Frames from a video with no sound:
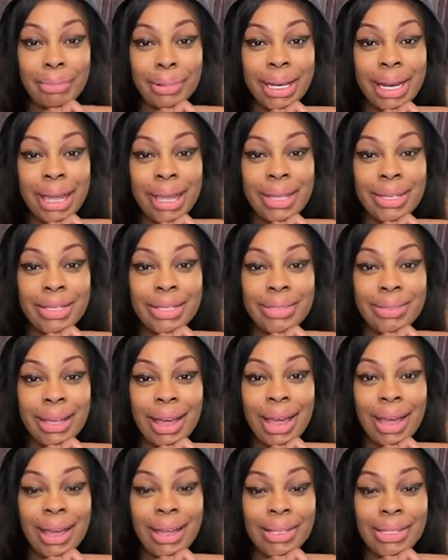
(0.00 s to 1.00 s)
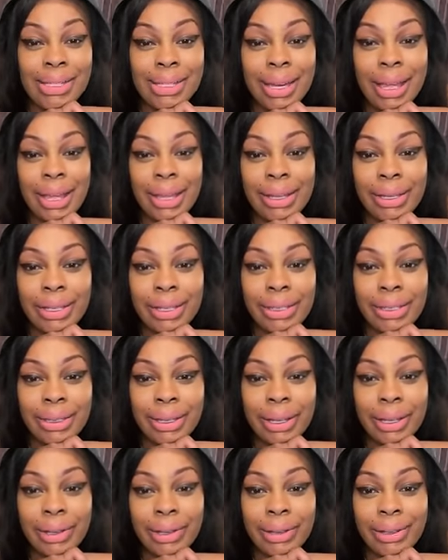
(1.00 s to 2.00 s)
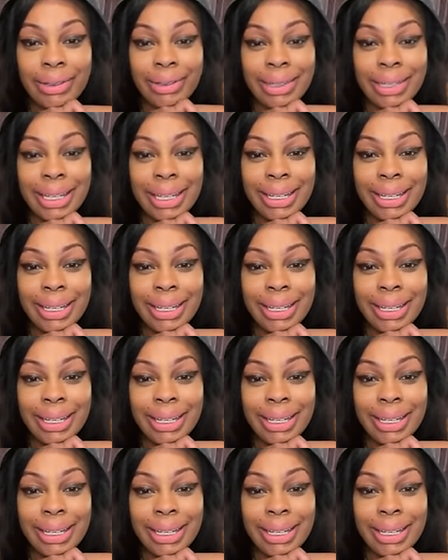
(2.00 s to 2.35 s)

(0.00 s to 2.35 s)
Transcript: I'm glad you guys like it though.